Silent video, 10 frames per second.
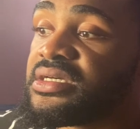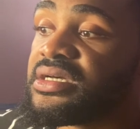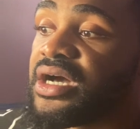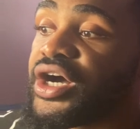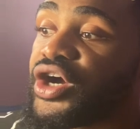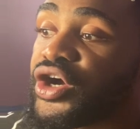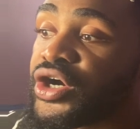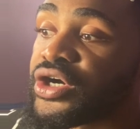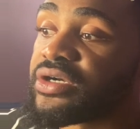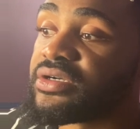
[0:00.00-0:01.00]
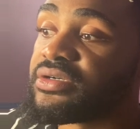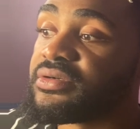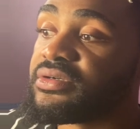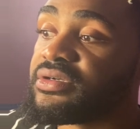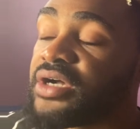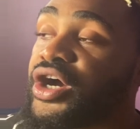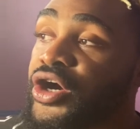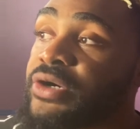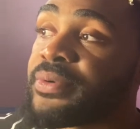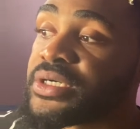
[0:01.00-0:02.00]
a
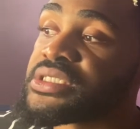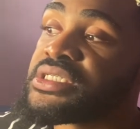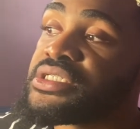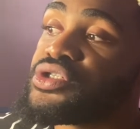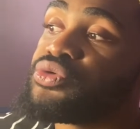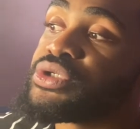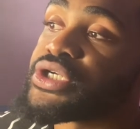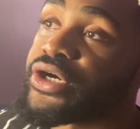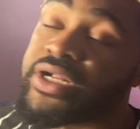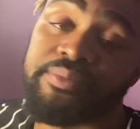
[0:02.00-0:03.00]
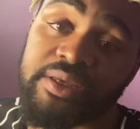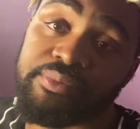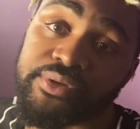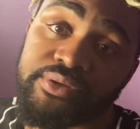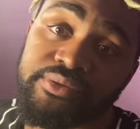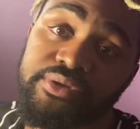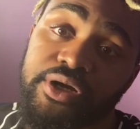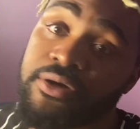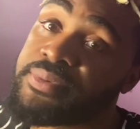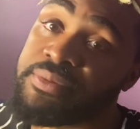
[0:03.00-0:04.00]
hurt person who was hurting people.
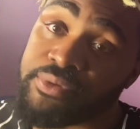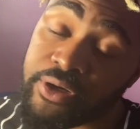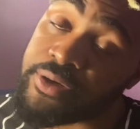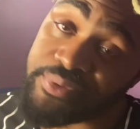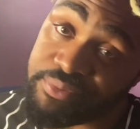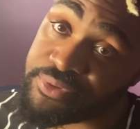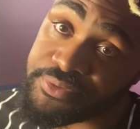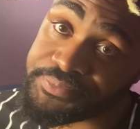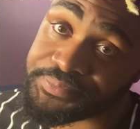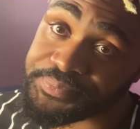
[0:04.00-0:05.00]
Hurt people.